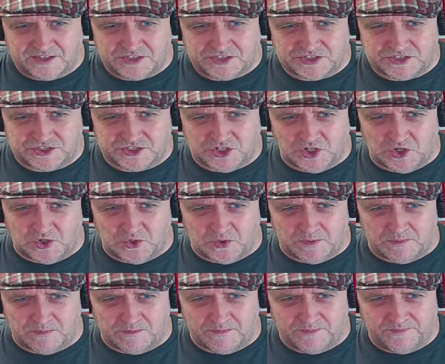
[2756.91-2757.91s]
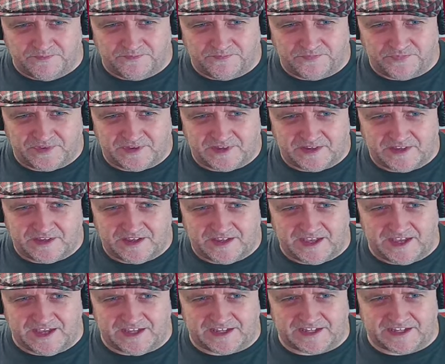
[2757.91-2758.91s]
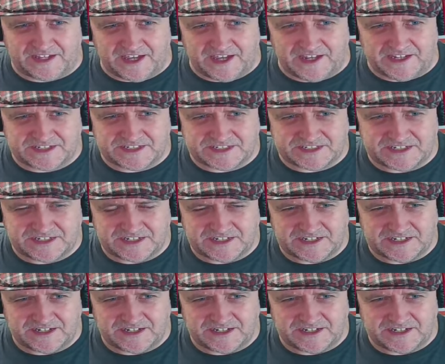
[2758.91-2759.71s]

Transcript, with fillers: Zoom. Heck yes.